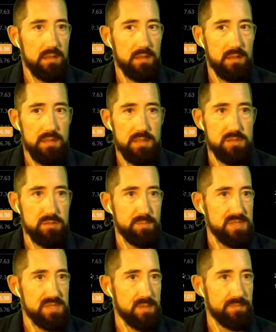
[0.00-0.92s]
This could
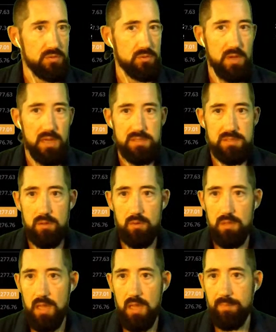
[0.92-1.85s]
be something you guys know a
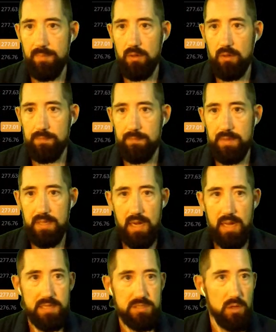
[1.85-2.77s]
lot about that
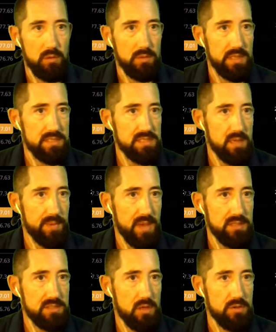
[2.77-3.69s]
I don't. It's up
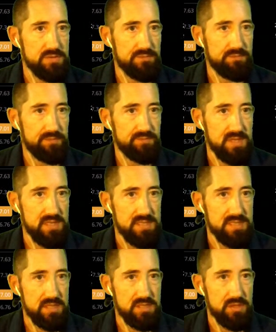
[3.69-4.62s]

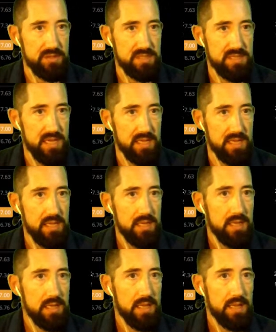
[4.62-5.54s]
$8.15 on the day.
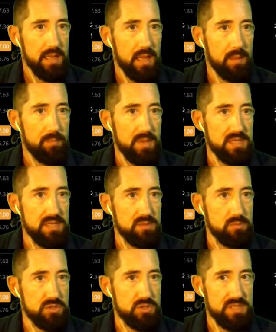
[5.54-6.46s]
That means it
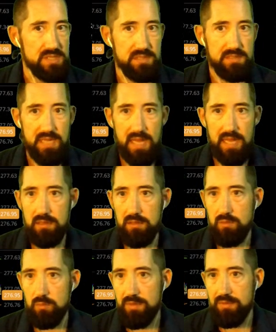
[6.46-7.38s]
was just
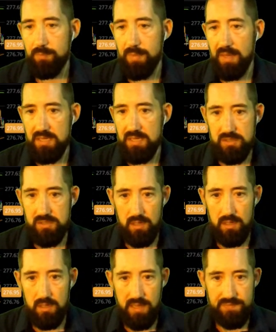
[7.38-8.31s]
tangling with penny
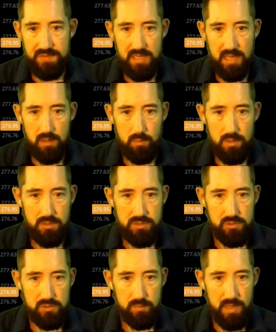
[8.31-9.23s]
stock lifestyle. We're going to
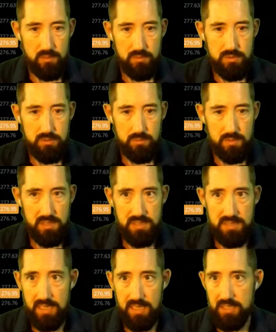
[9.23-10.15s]
zoom out to the
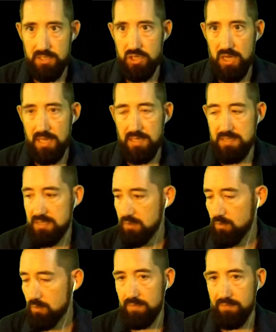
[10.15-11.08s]
daily chat and see
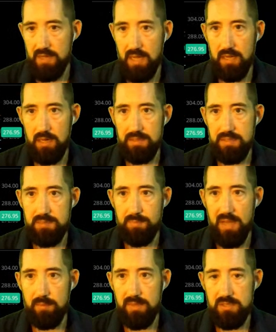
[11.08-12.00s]
what we've got on this
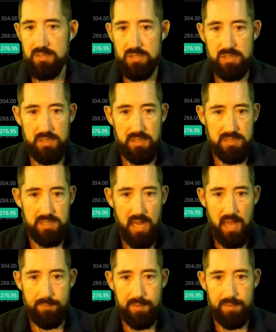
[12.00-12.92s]
baby. it's an
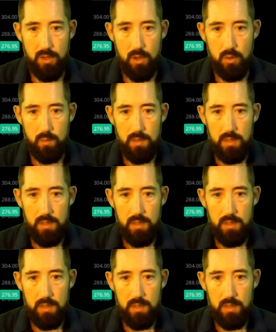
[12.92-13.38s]
IPO.